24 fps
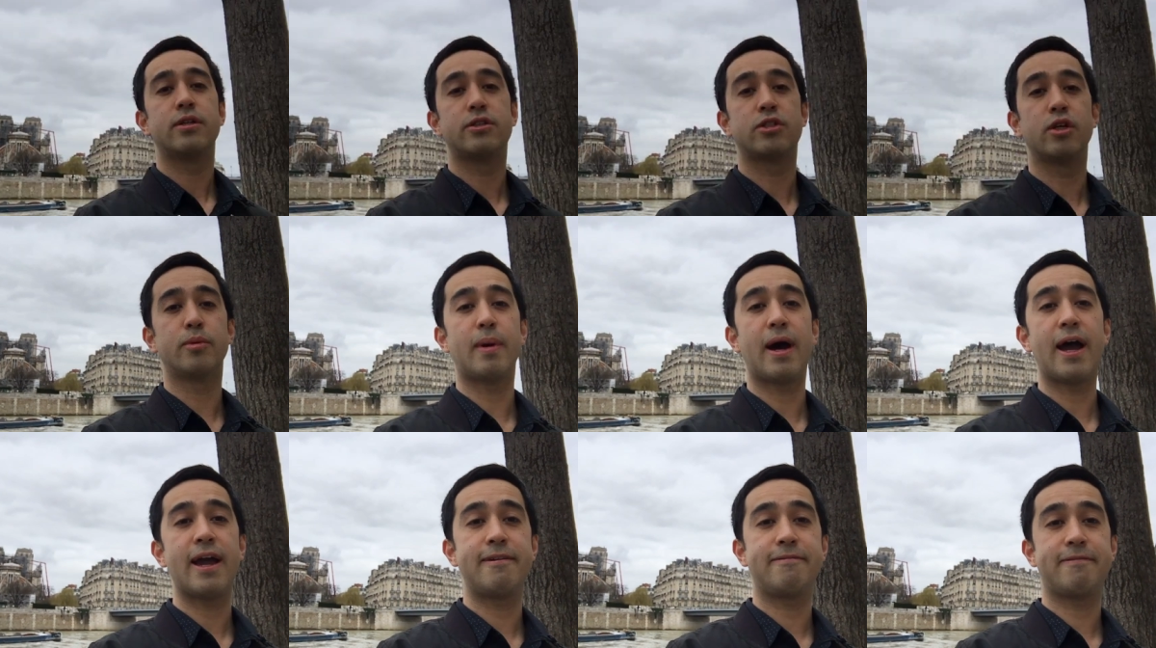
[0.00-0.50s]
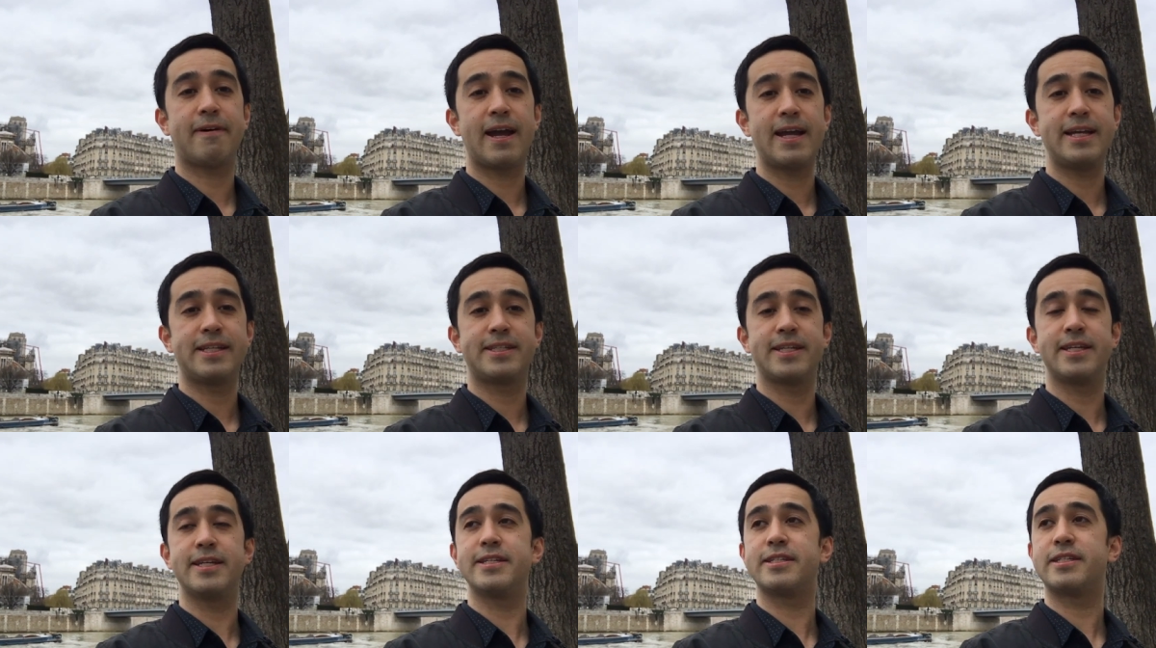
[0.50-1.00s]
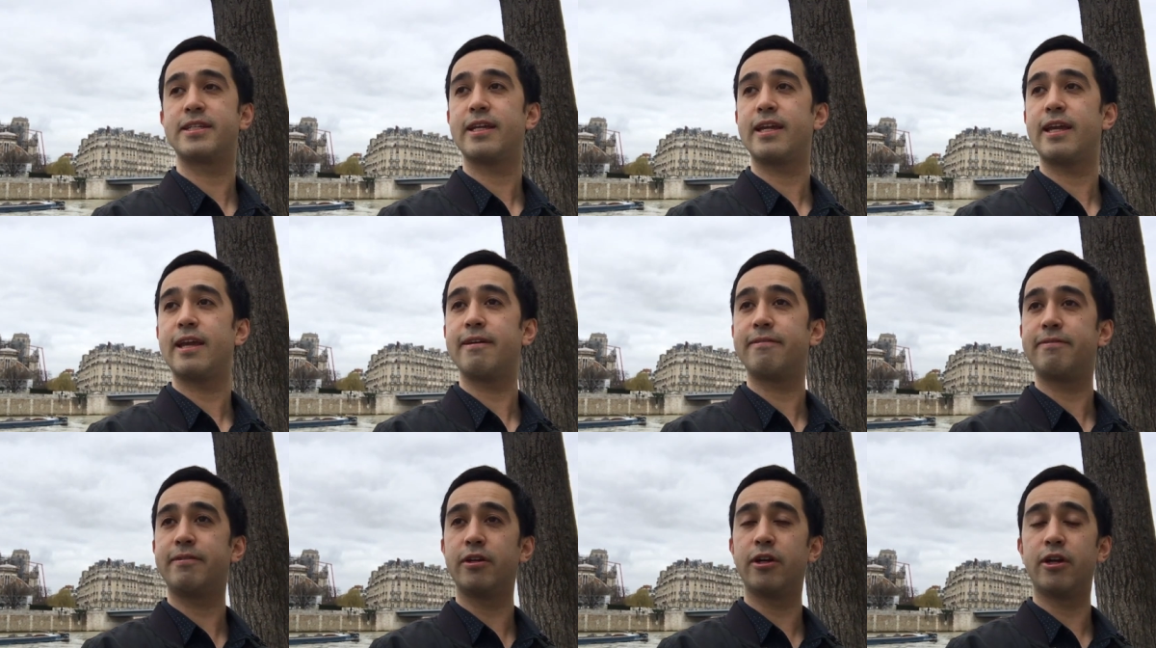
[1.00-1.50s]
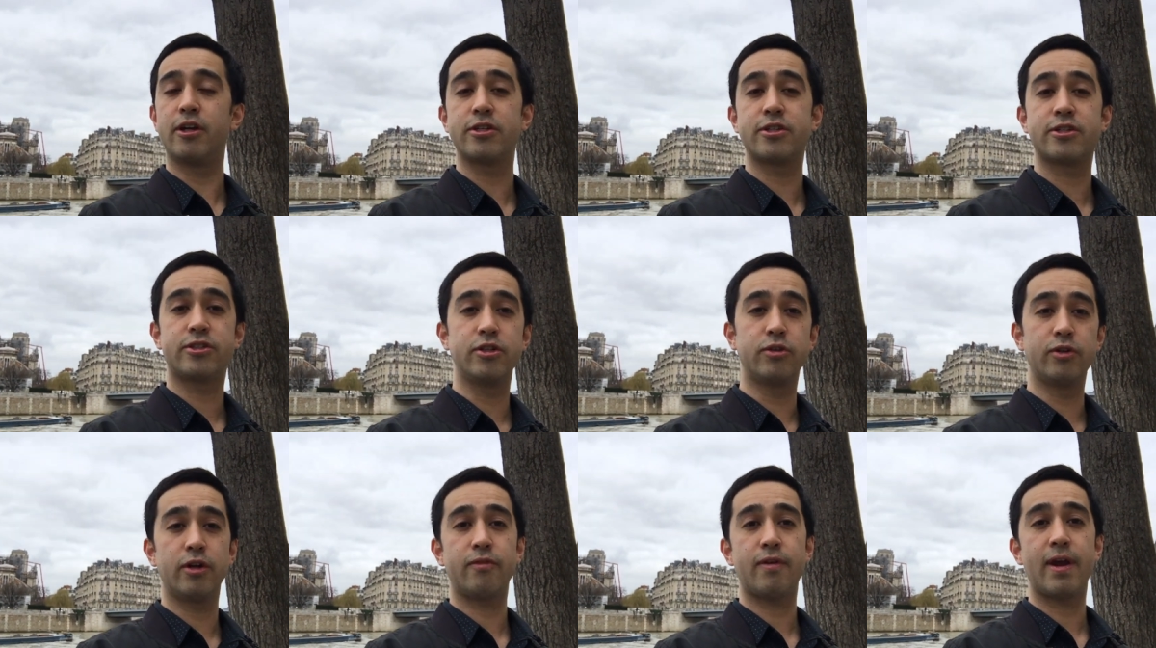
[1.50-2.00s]
So my advice is if you're a
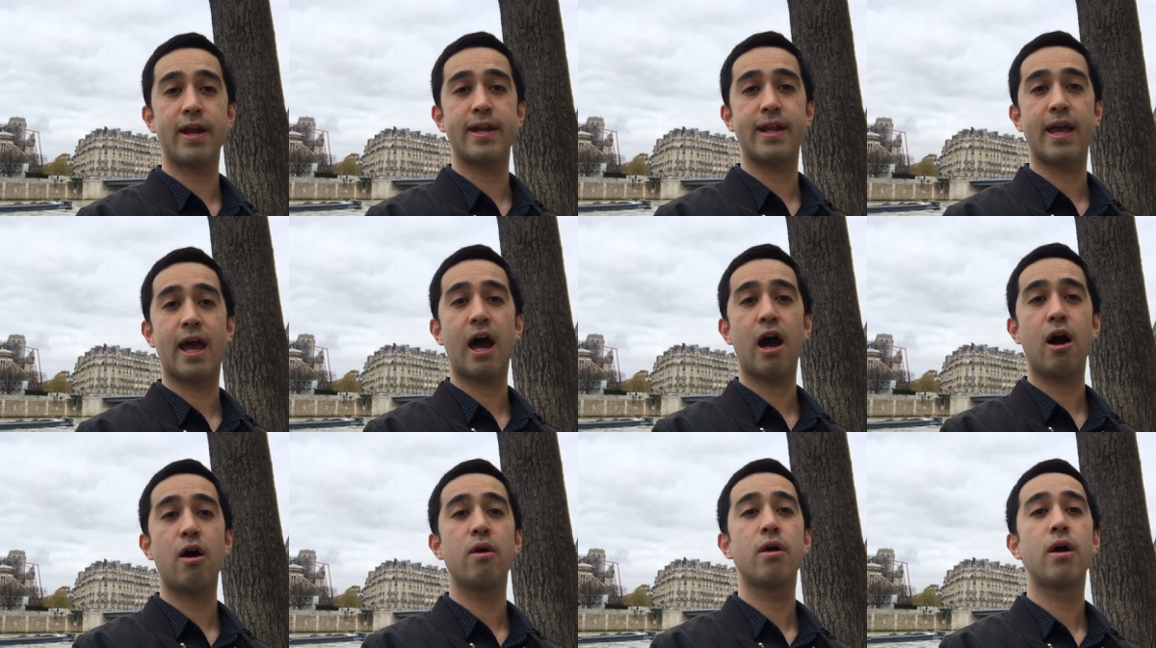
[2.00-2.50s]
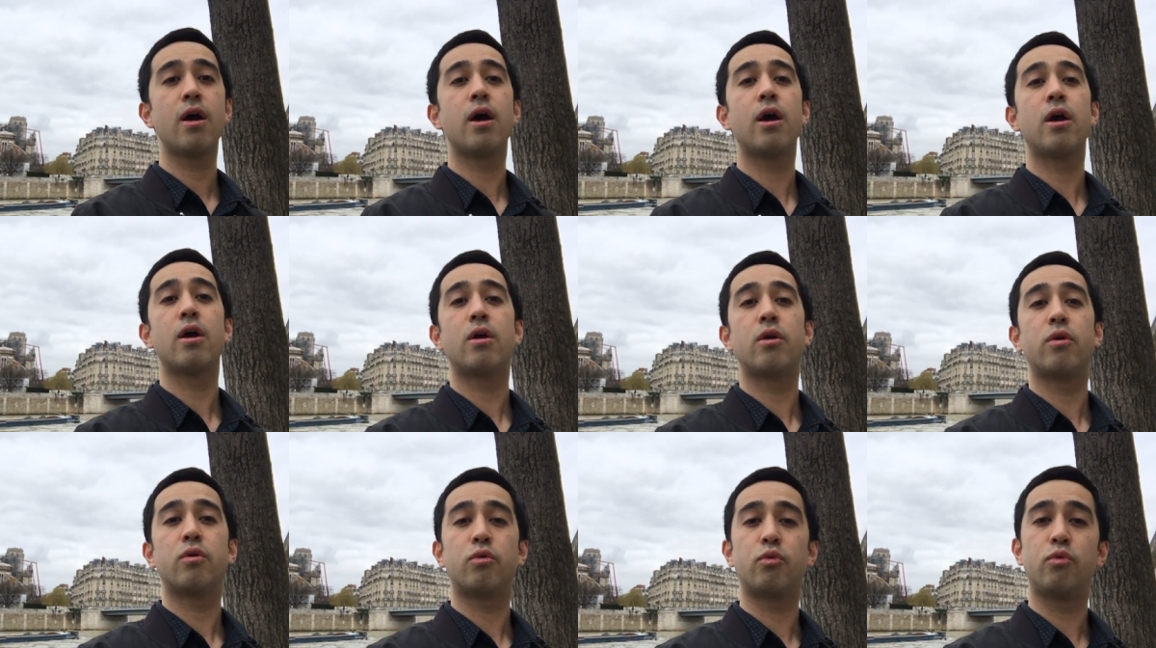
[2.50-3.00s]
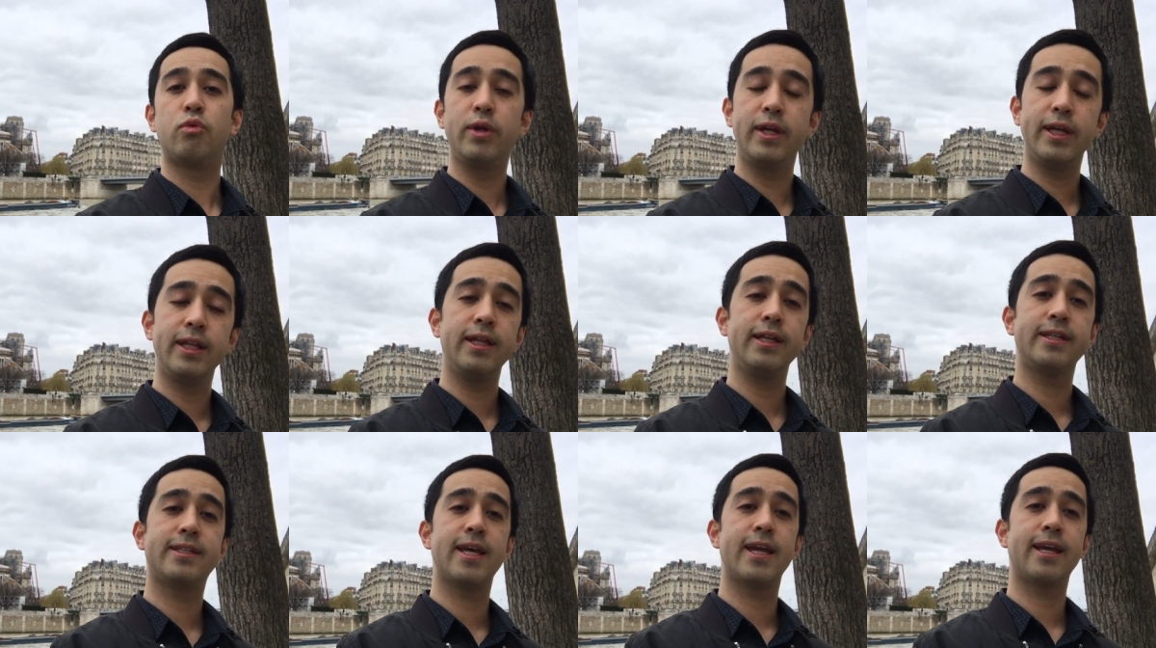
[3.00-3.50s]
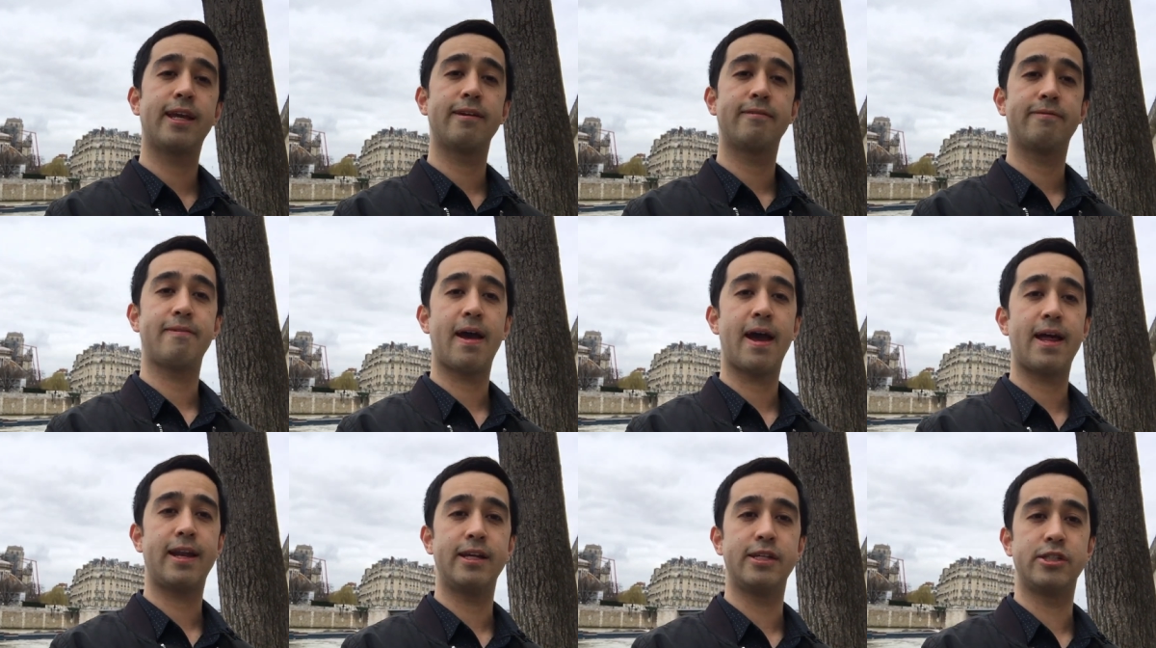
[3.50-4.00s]
student right now, really take
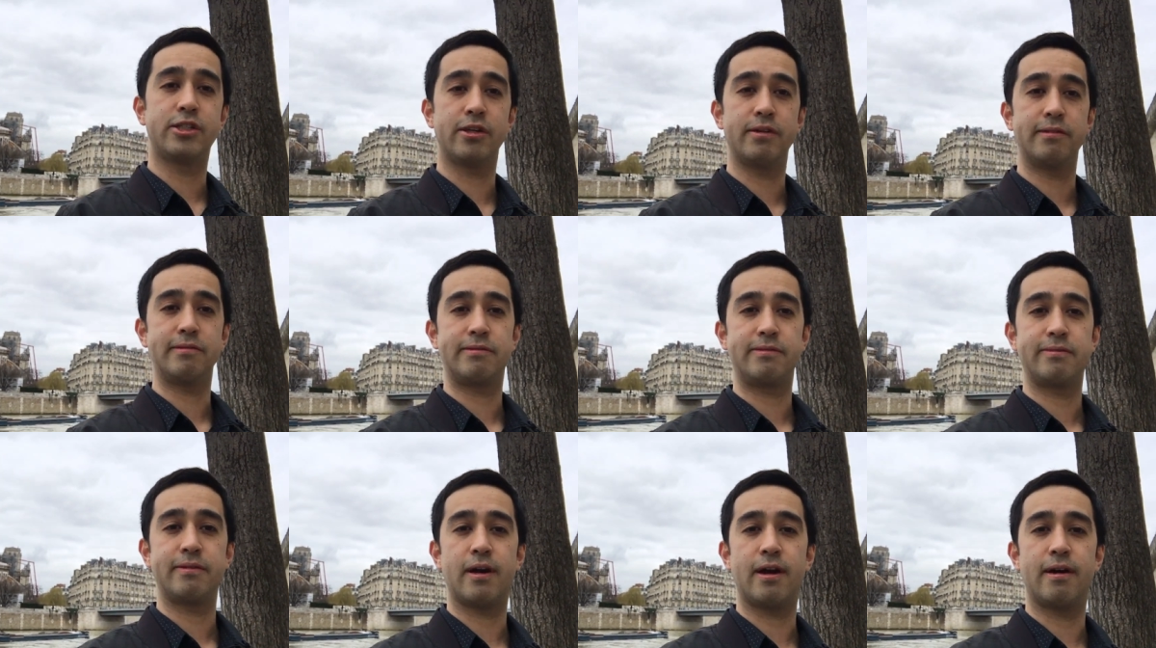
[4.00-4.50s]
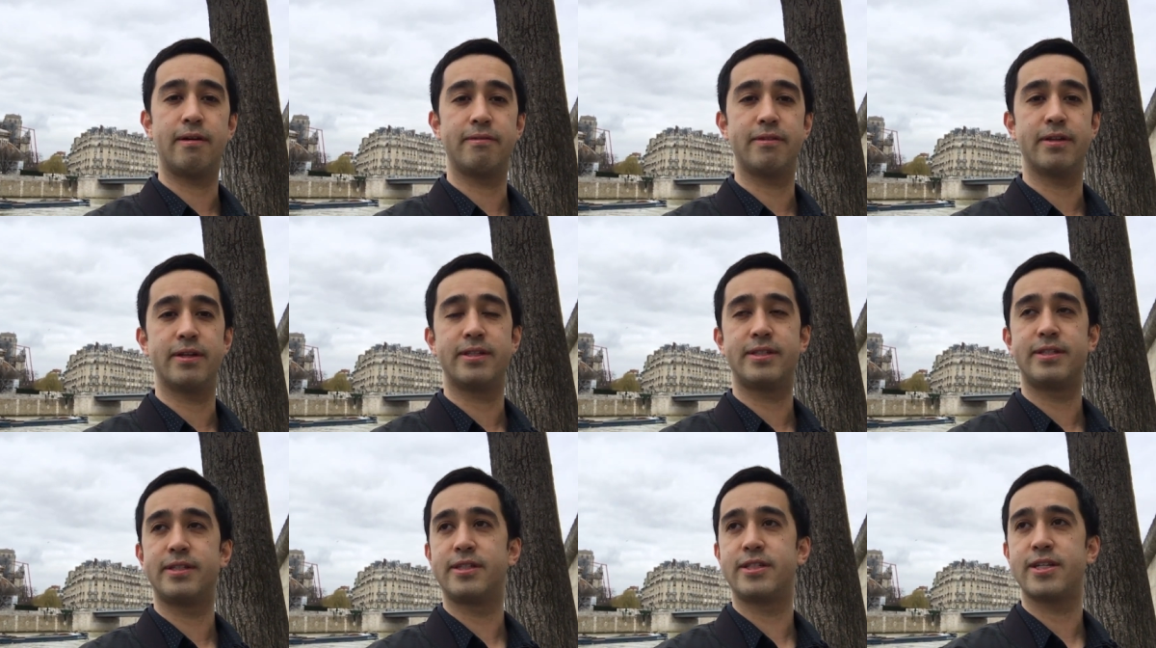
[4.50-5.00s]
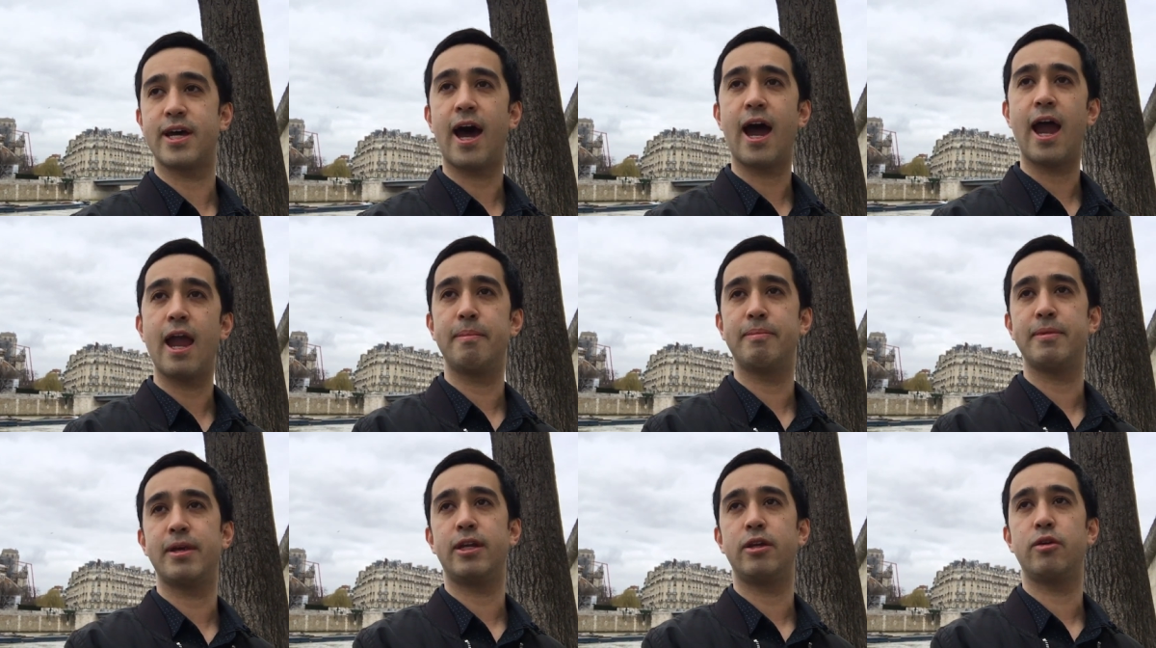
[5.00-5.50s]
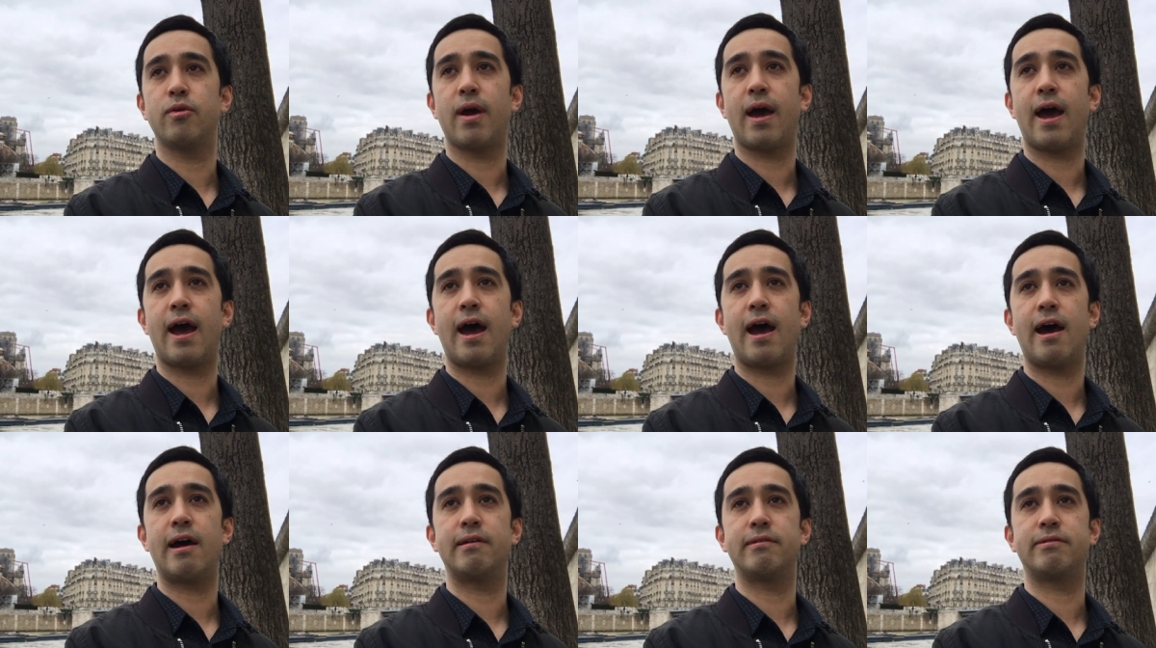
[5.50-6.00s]
advantage of, of the time that you
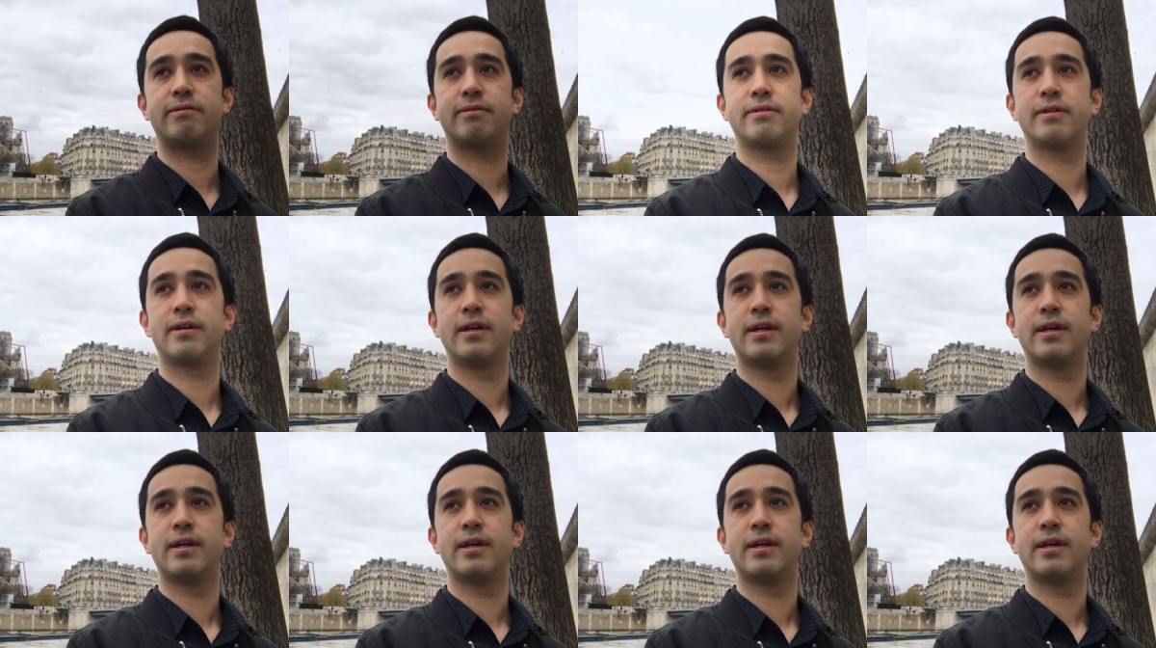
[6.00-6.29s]
have